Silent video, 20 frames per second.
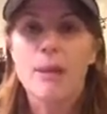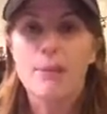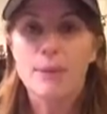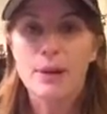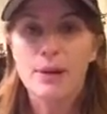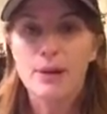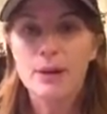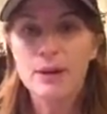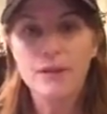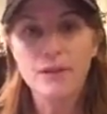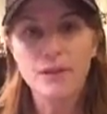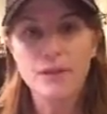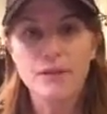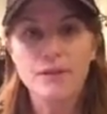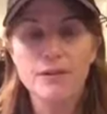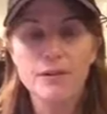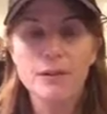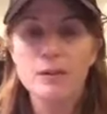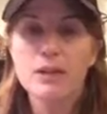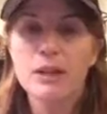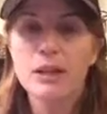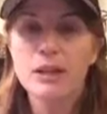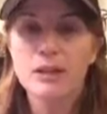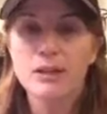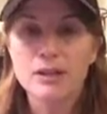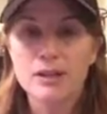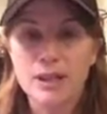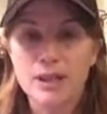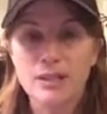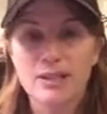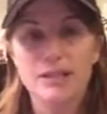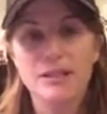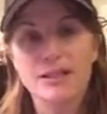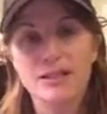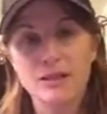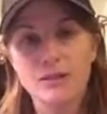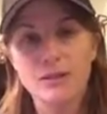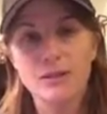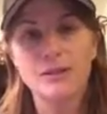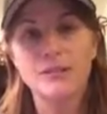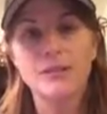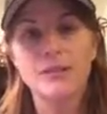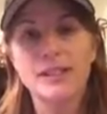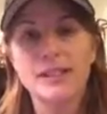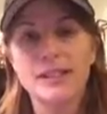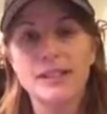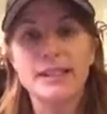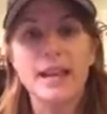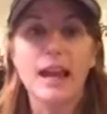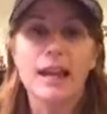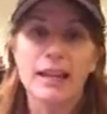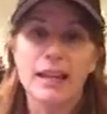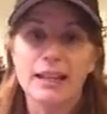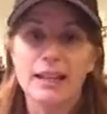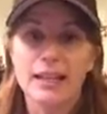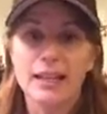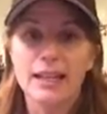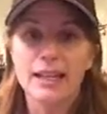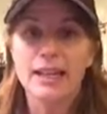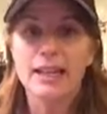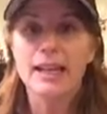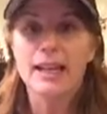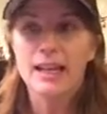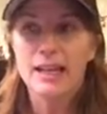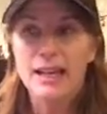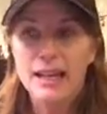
period for a few years, like just sort of steadily